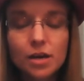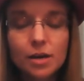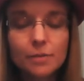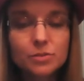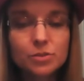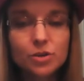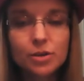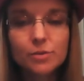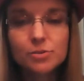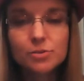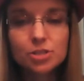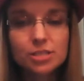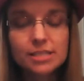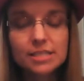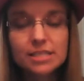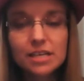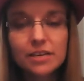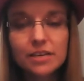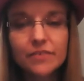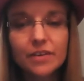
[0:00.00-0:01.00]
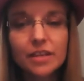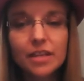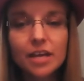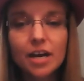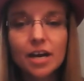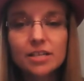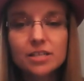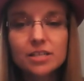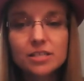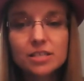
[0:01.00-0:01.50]
scriptures and stuff in
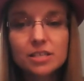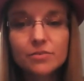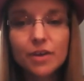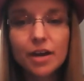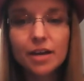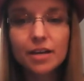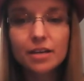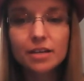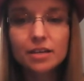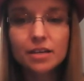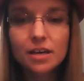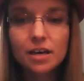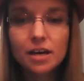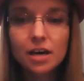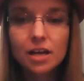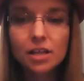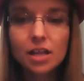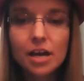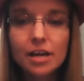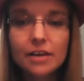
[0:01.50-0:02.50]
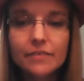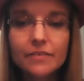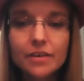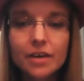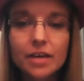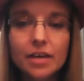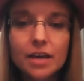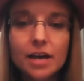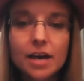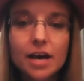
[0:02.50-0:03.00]
there. I just didn't write a lot of
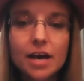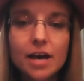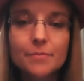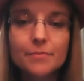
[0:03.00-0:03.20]
it.